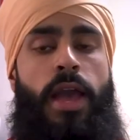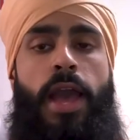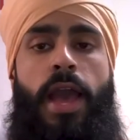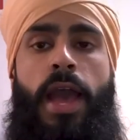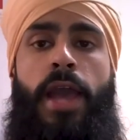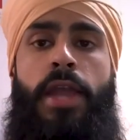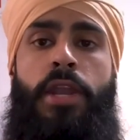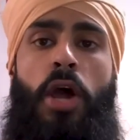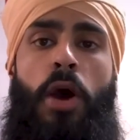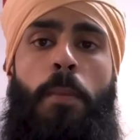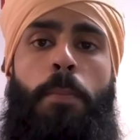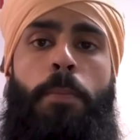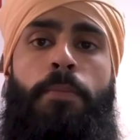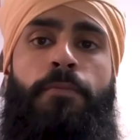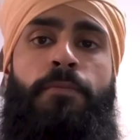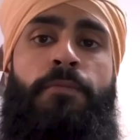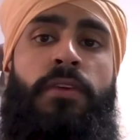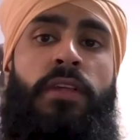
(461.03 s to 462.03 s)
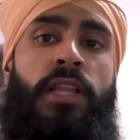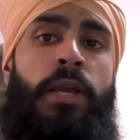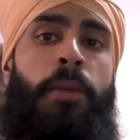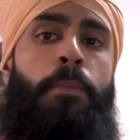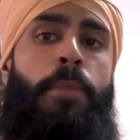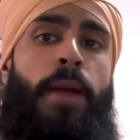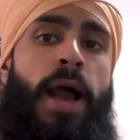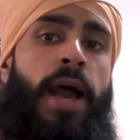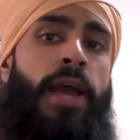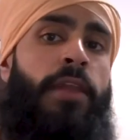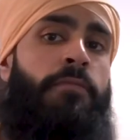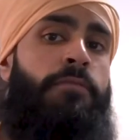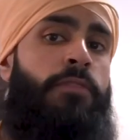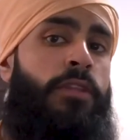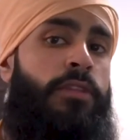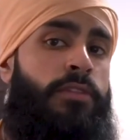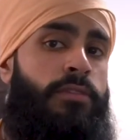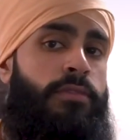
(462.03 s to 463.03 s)
end up feeling bad if
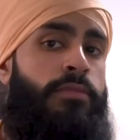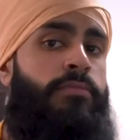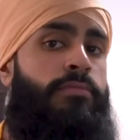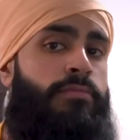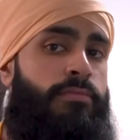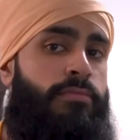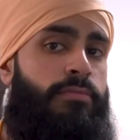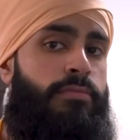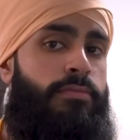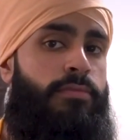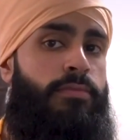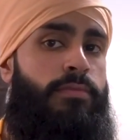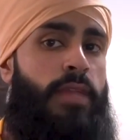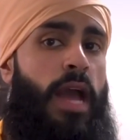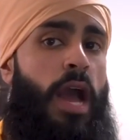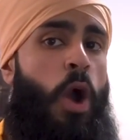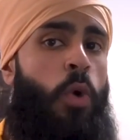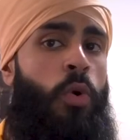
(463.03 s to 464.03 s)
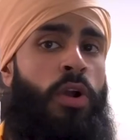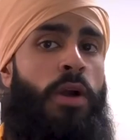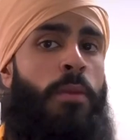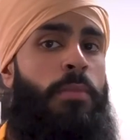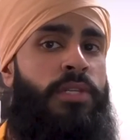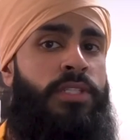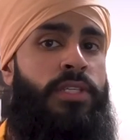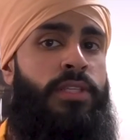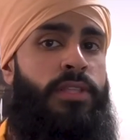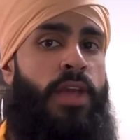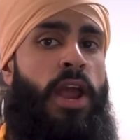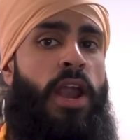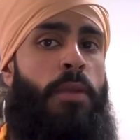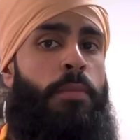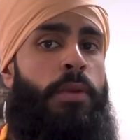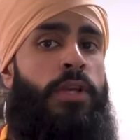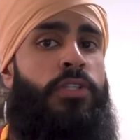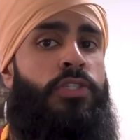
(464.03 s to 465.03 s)
the outcome isn't
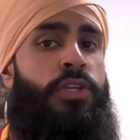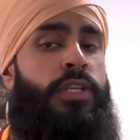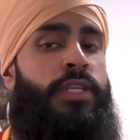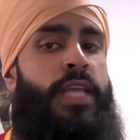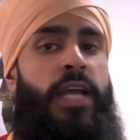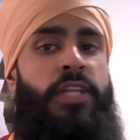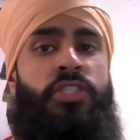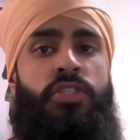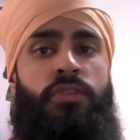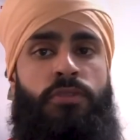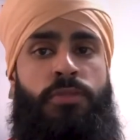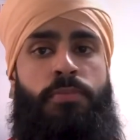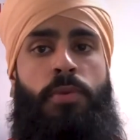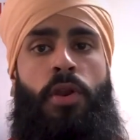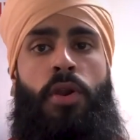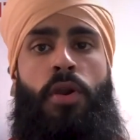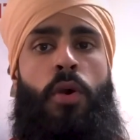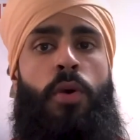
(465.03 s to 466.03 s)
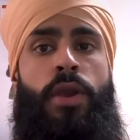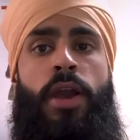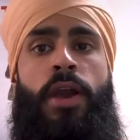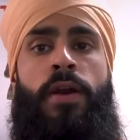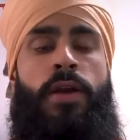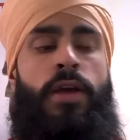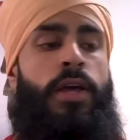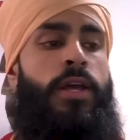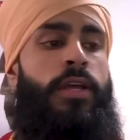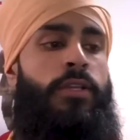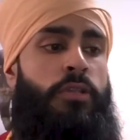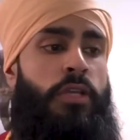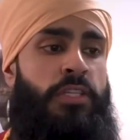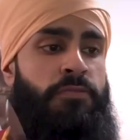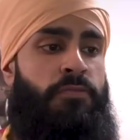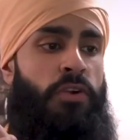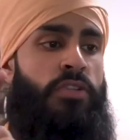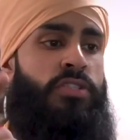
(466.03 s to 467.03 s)
there because your intention was pure. Okay, so
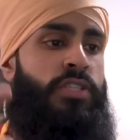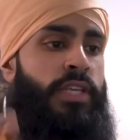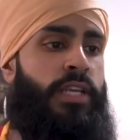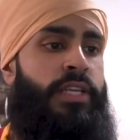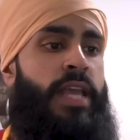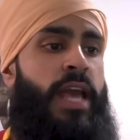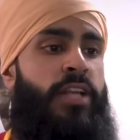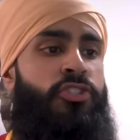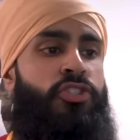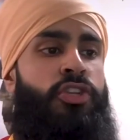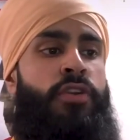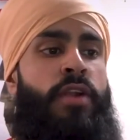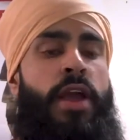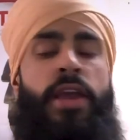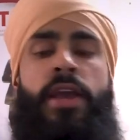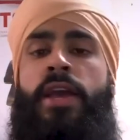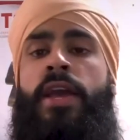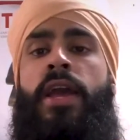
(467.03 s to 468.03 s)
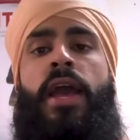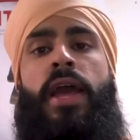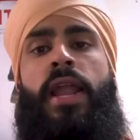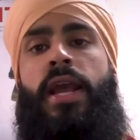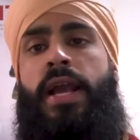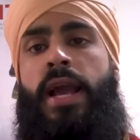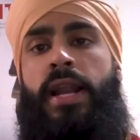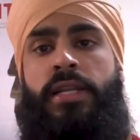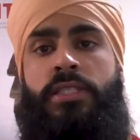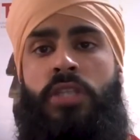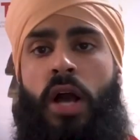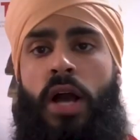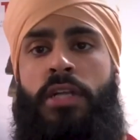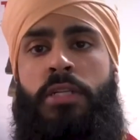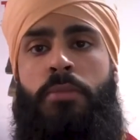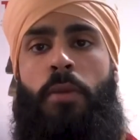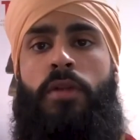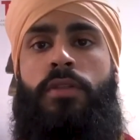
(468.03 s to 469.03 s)
that's first thing, intention, right? And I kind of
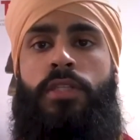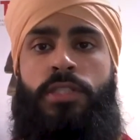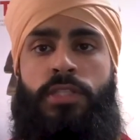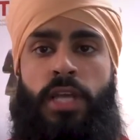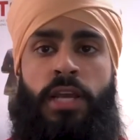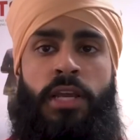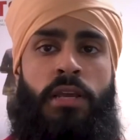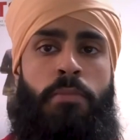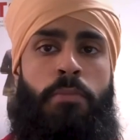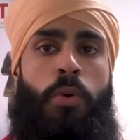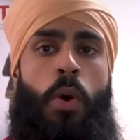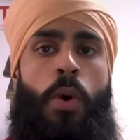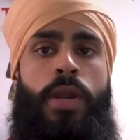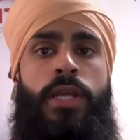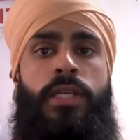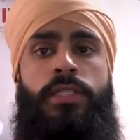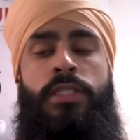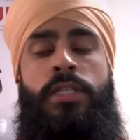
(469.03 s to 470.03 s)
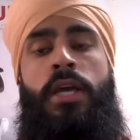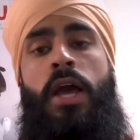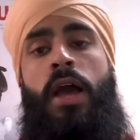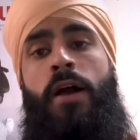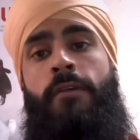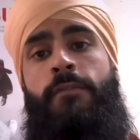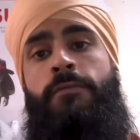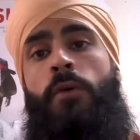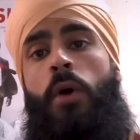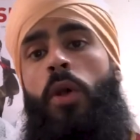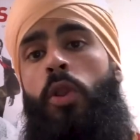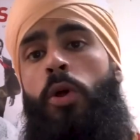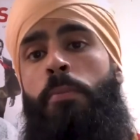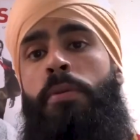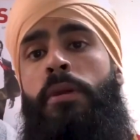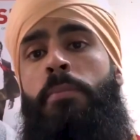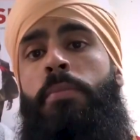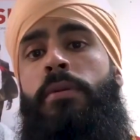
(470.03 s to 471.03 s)
talked about the second point is follow
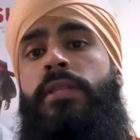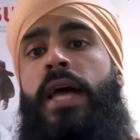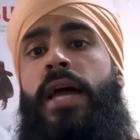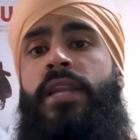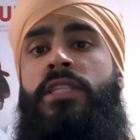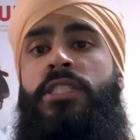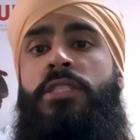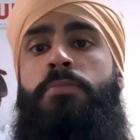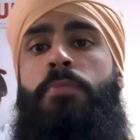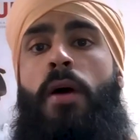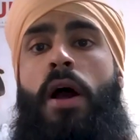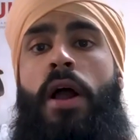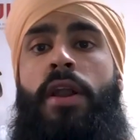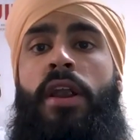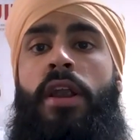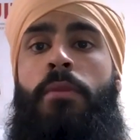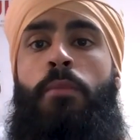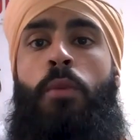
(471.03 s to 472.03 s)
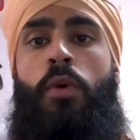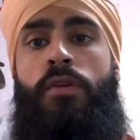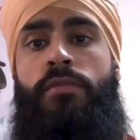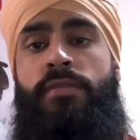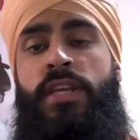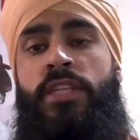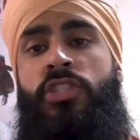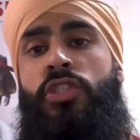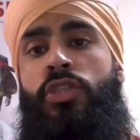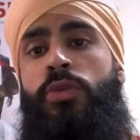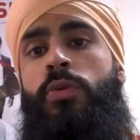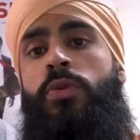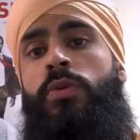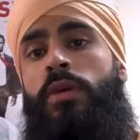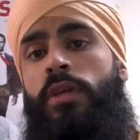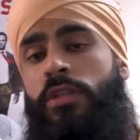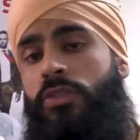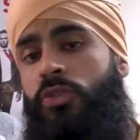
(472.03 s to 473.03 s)
people that inspire and motivate you.
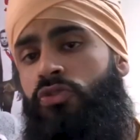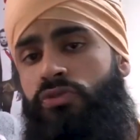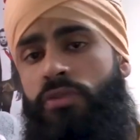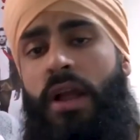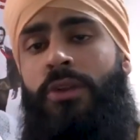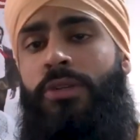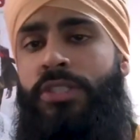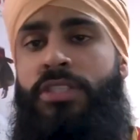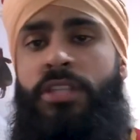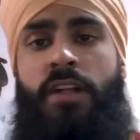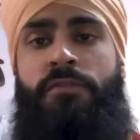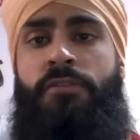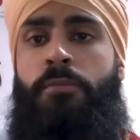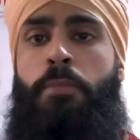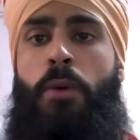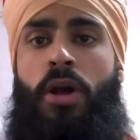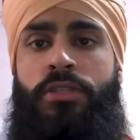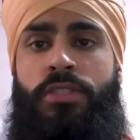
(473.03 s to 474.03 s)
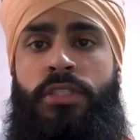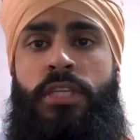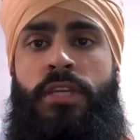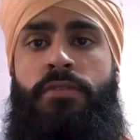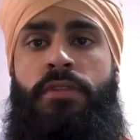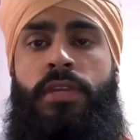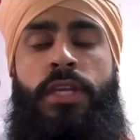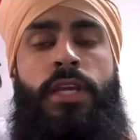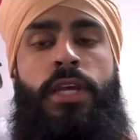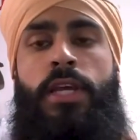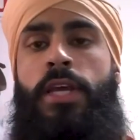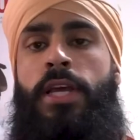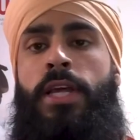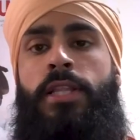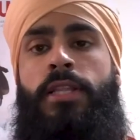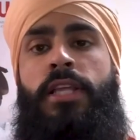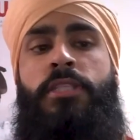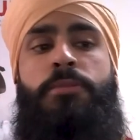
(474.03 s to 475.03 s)
So surround yourself with positivity.
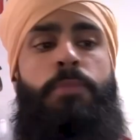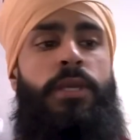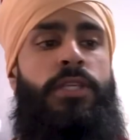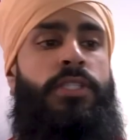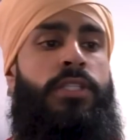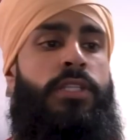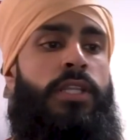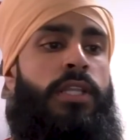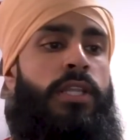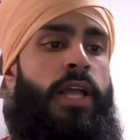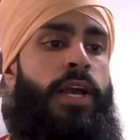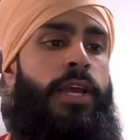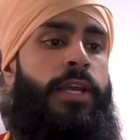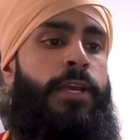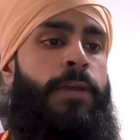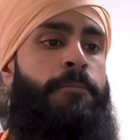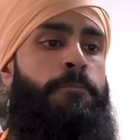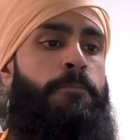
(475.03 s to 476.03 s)
That's basically like,